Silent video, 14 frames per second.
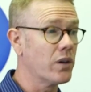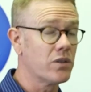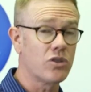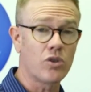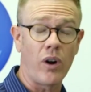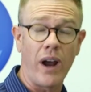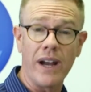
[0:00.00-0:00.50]

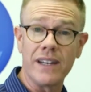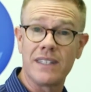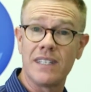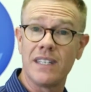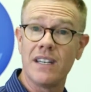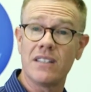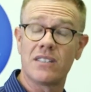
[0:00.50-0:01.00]
trying
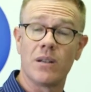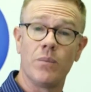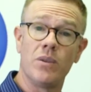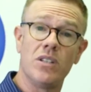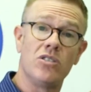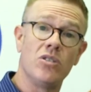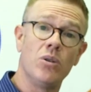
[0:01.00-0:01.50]
to get some of
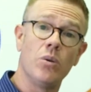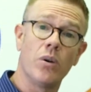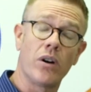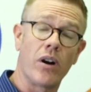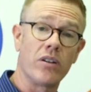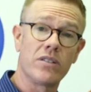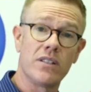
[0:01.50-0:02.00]
these newer
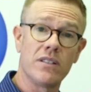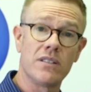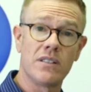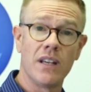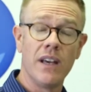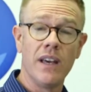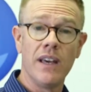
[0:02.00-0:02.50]

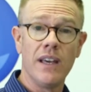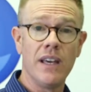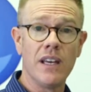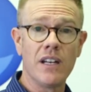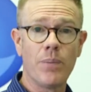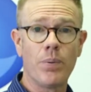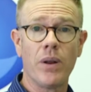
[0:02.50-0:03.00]
nurses
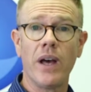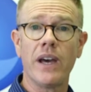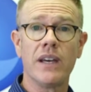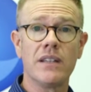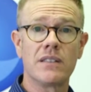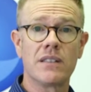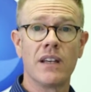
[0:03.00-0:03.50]
into
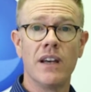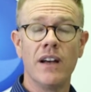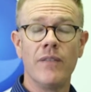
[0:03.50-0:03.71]
place.